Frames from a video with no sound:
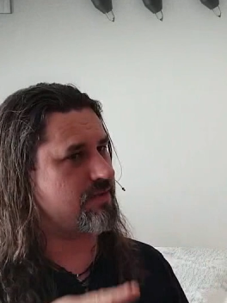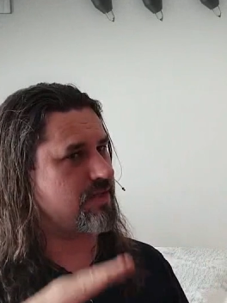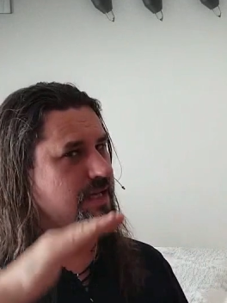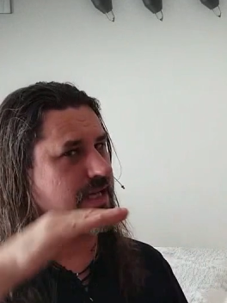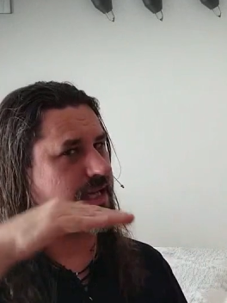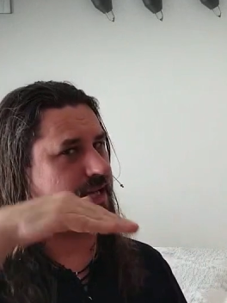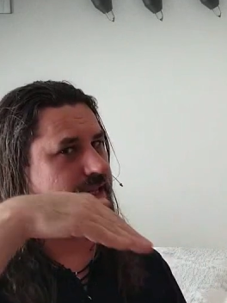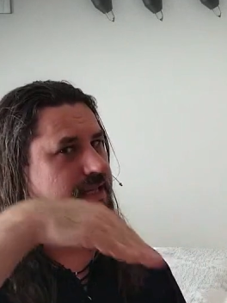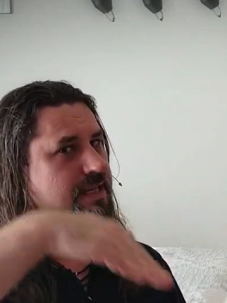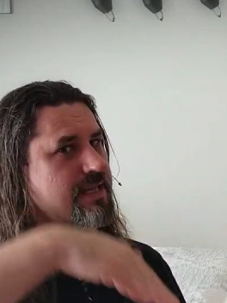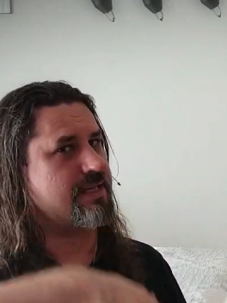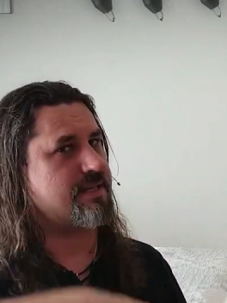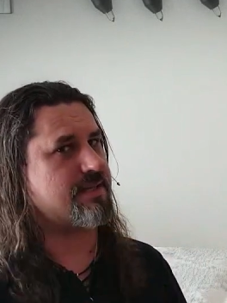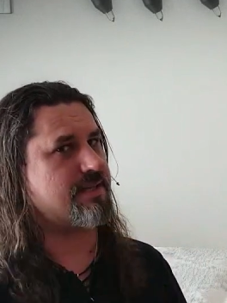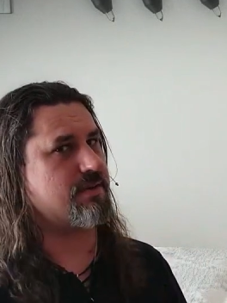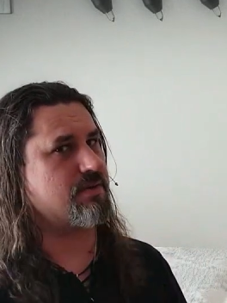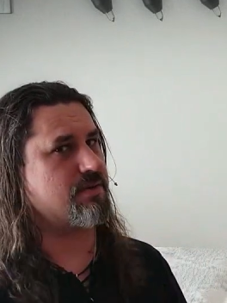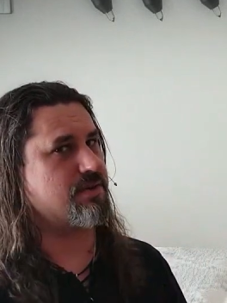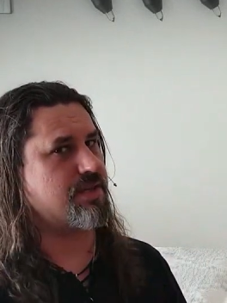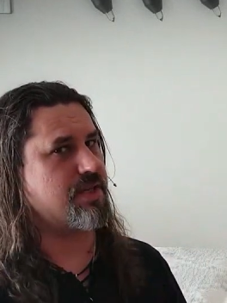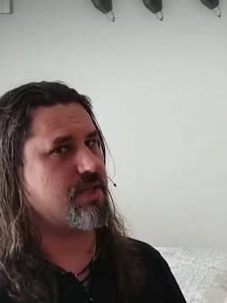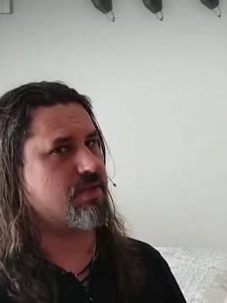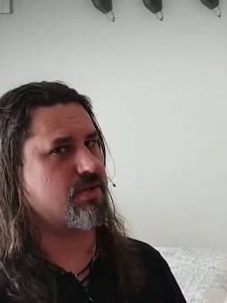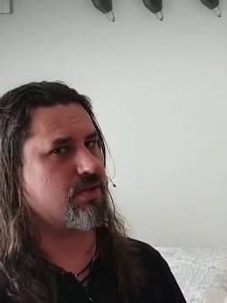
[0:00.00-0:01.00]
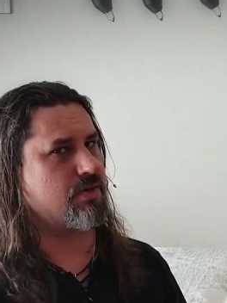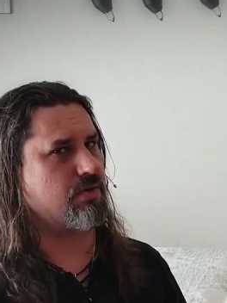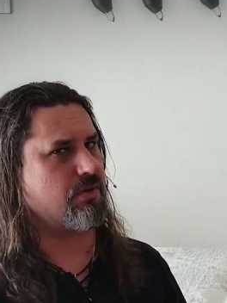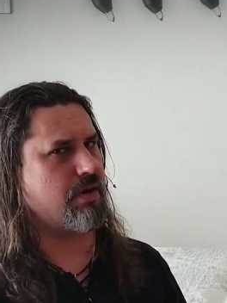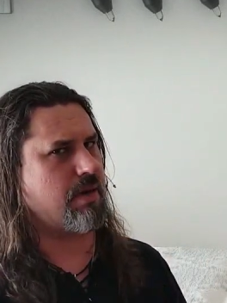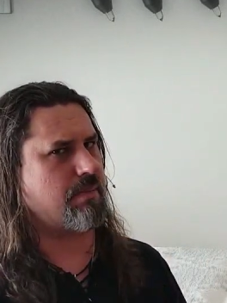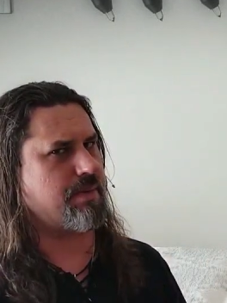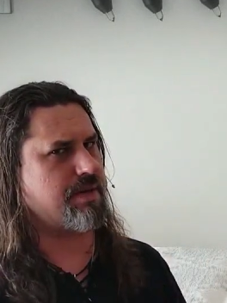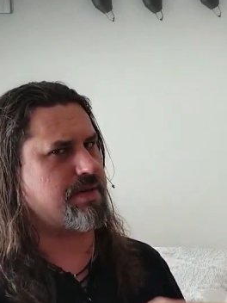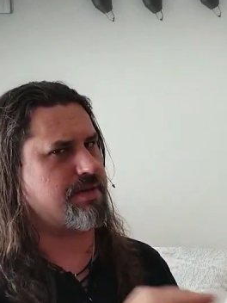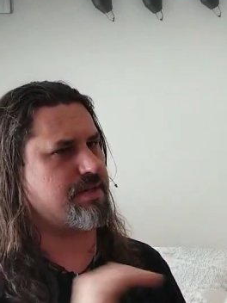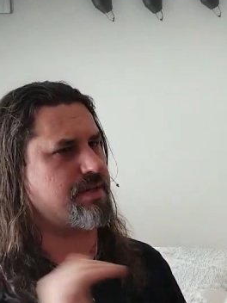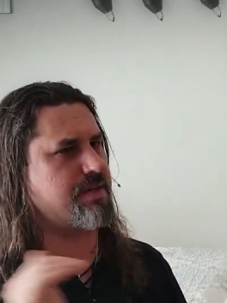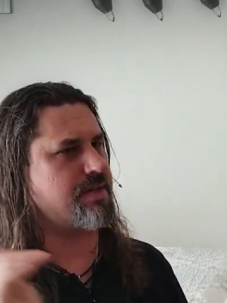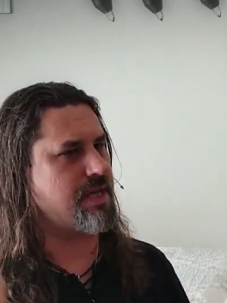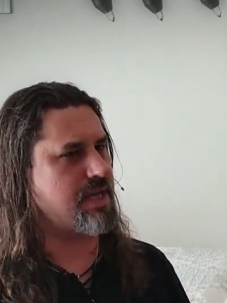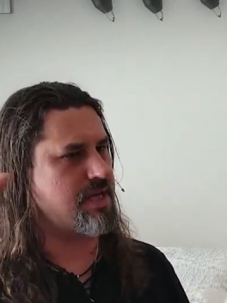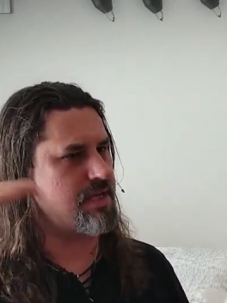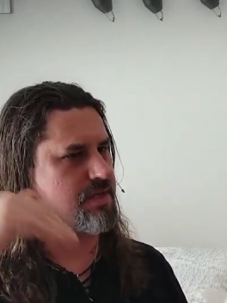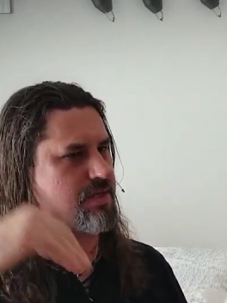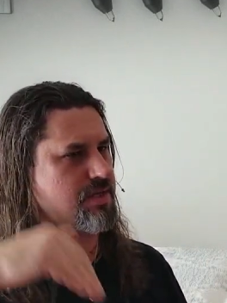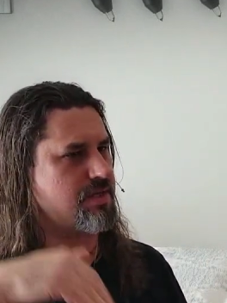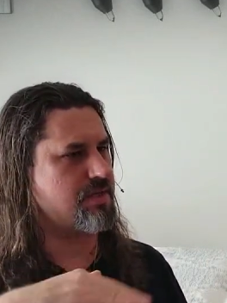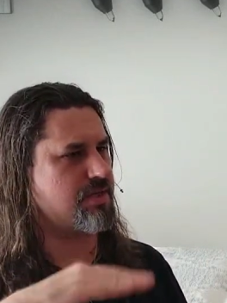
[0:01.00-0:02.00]
like this, those digital
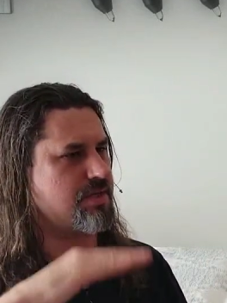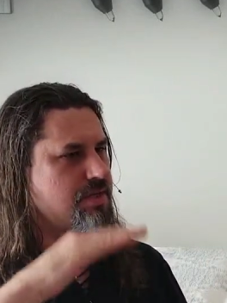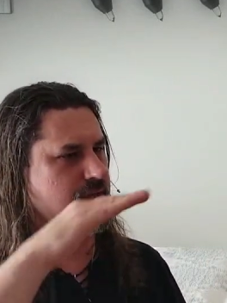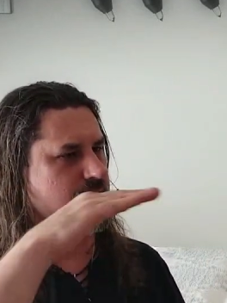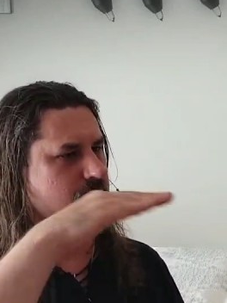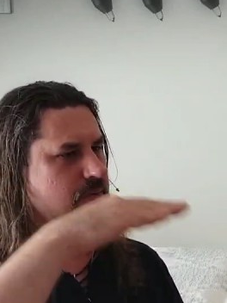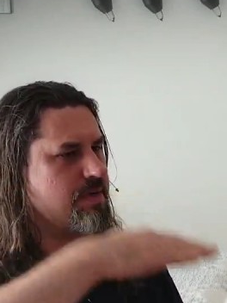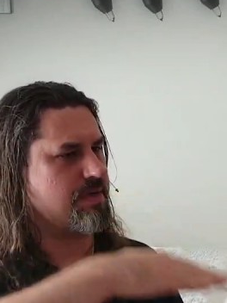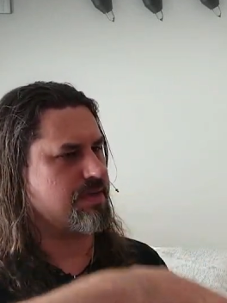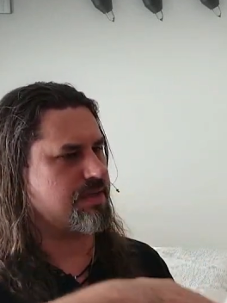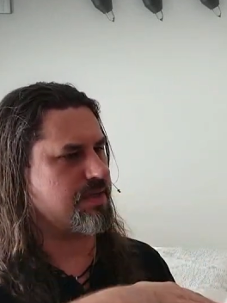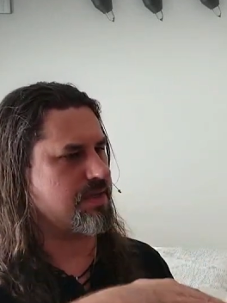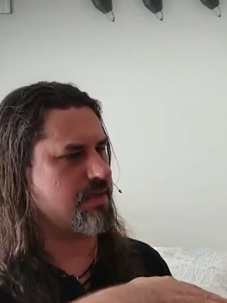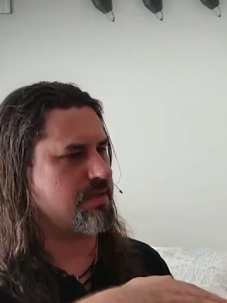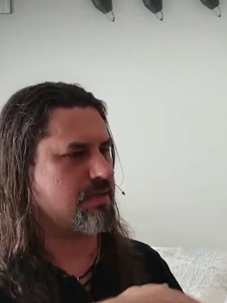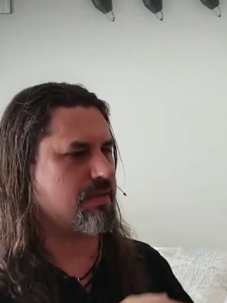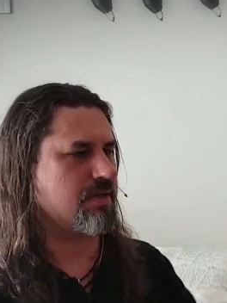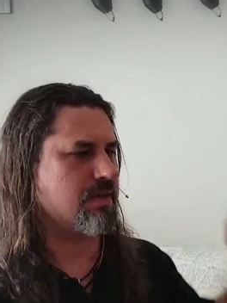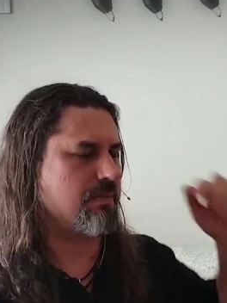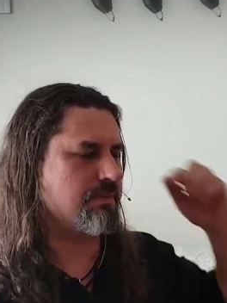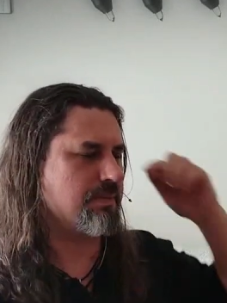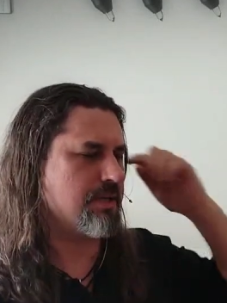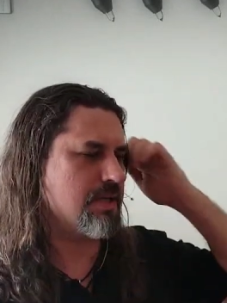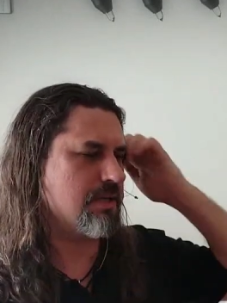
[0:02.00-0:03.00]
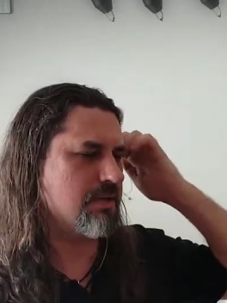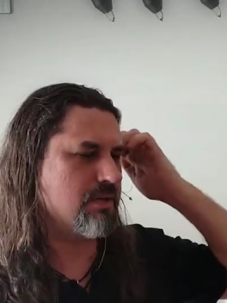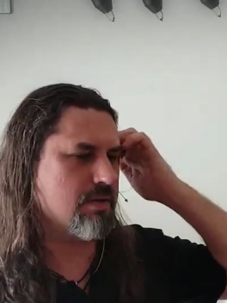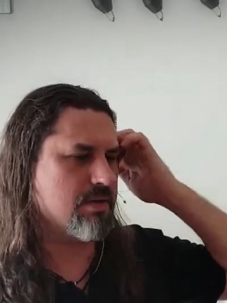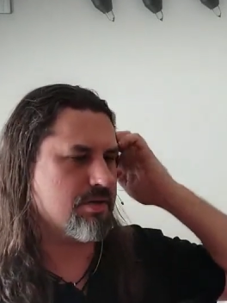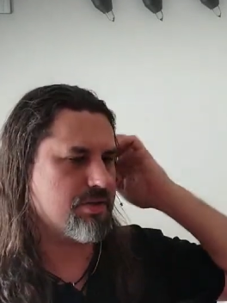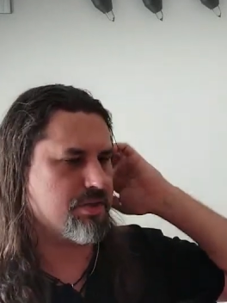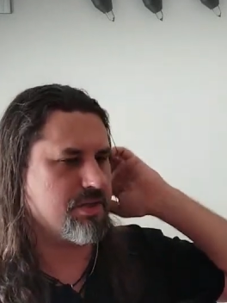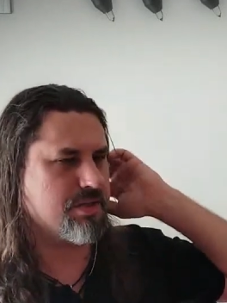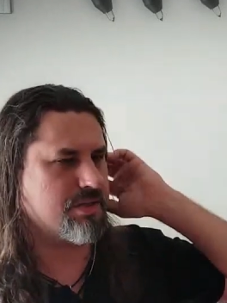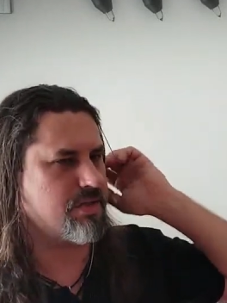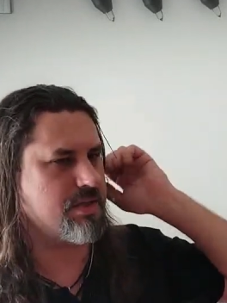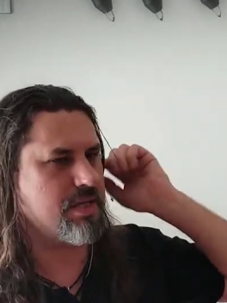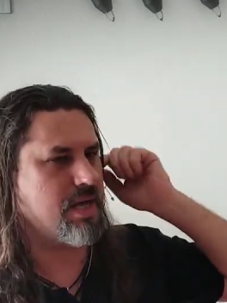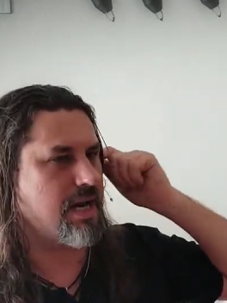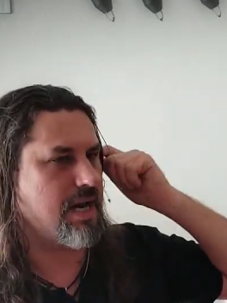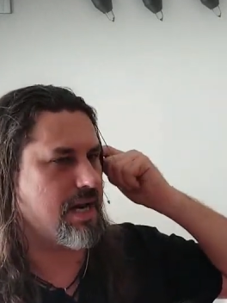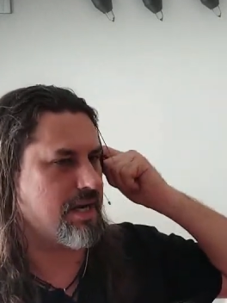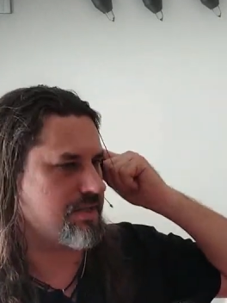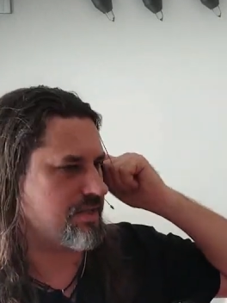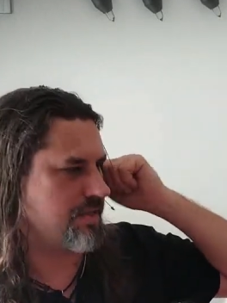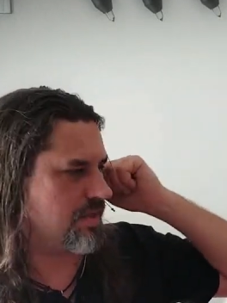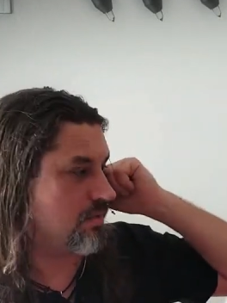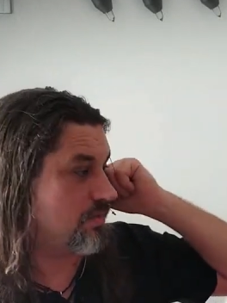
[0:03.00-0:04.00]
representations that we see on computers, and that's not
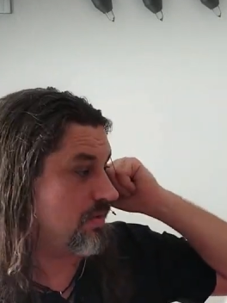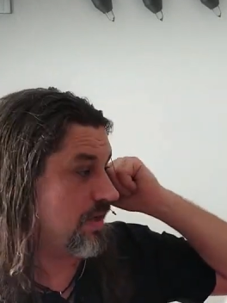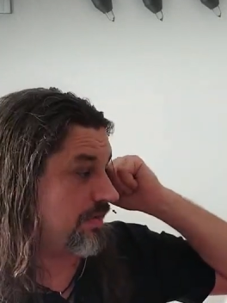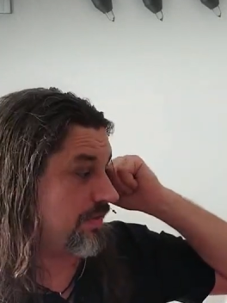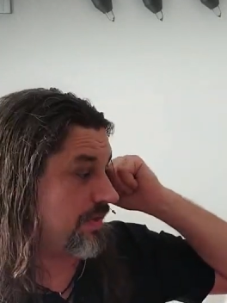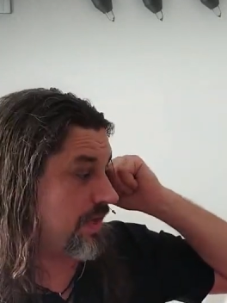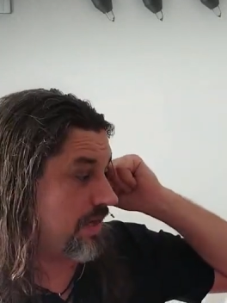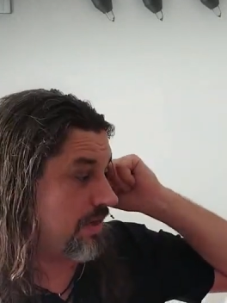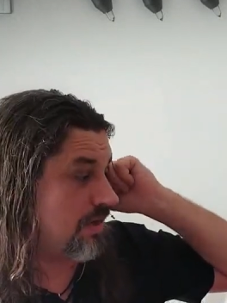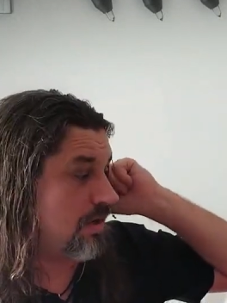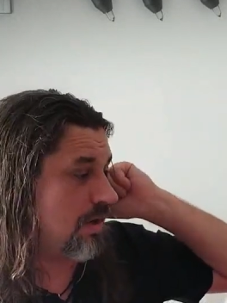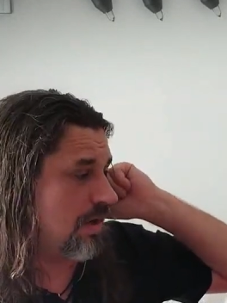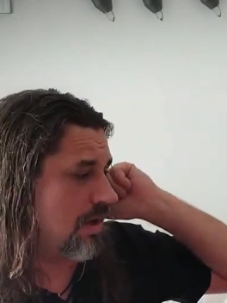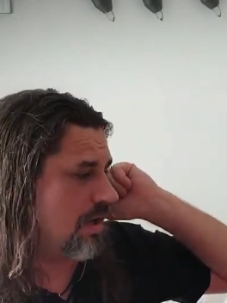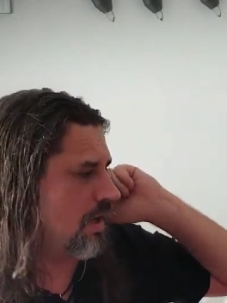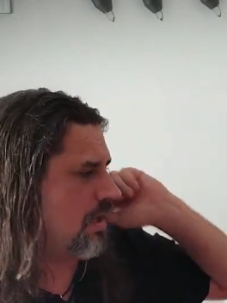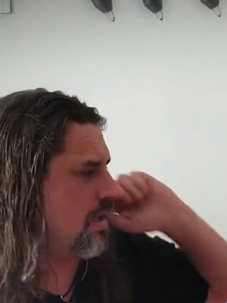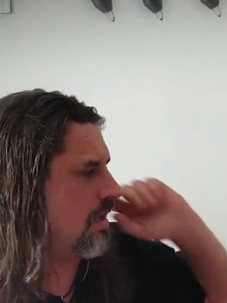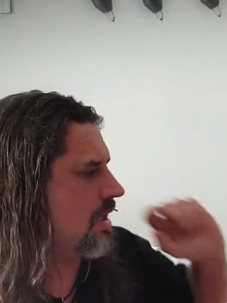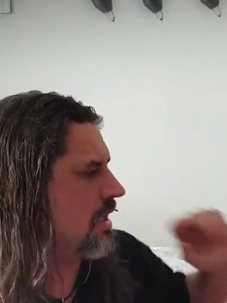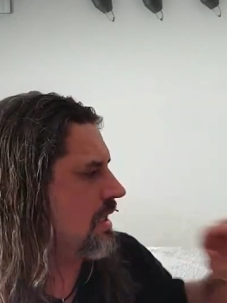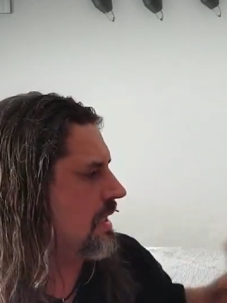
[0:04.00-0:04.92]
actually what they are.